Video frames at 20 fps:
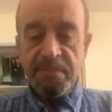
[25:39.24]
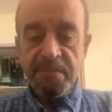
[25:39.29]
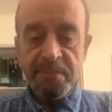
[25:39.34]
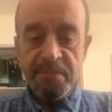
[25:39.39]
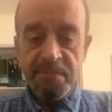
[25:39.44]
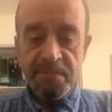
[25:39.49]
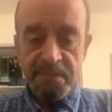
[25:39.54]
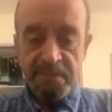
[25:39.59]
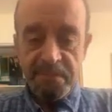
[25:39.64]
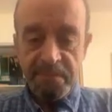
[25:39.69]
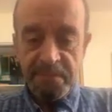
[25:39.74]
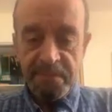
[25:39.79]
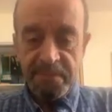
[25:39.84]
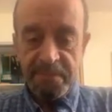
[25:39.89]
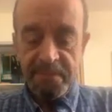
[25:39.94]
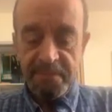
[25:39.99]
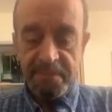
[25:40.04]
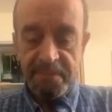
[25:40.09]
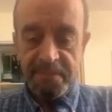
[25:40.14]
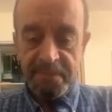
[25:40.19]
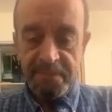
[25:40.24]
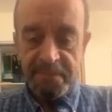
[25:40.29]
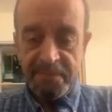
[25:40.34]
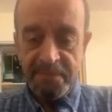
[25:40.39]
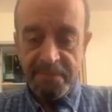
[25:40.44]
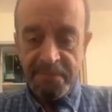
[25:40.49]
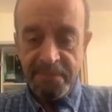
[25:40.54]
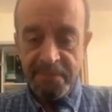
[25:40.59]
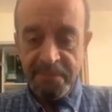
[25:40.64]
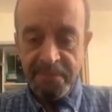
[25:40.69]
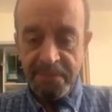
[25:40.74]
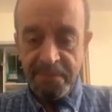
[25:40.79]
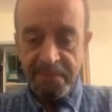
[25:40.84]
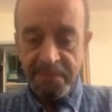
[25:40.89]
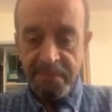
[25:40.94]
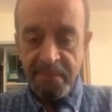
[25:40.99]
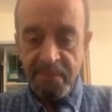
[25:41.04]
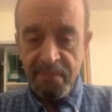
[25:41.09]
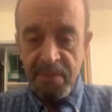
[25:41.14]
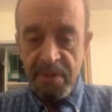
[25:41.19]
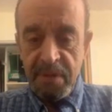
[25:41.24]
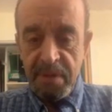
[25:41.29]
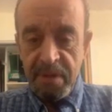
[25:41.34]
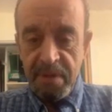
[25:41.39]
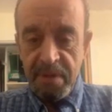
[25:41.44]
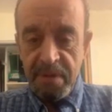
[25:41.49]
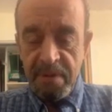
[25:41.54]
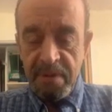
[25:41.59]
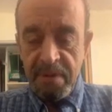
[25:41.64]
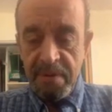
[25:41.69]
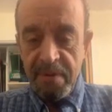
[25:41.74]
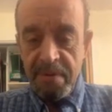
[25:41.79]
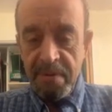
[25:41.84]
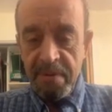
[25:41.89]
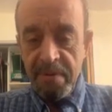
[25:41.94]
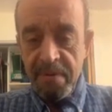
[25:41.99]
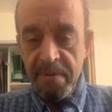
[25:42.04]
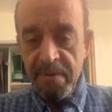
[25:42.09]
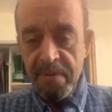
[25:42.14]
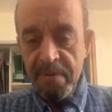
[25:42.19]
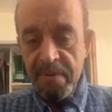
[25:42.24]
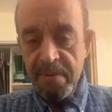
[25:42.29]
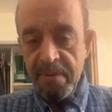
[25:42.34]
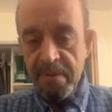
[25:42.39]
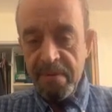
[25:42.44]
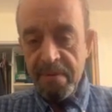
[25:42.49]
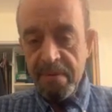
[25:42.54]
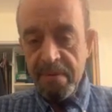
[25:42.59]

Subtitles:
The person shown says nothing.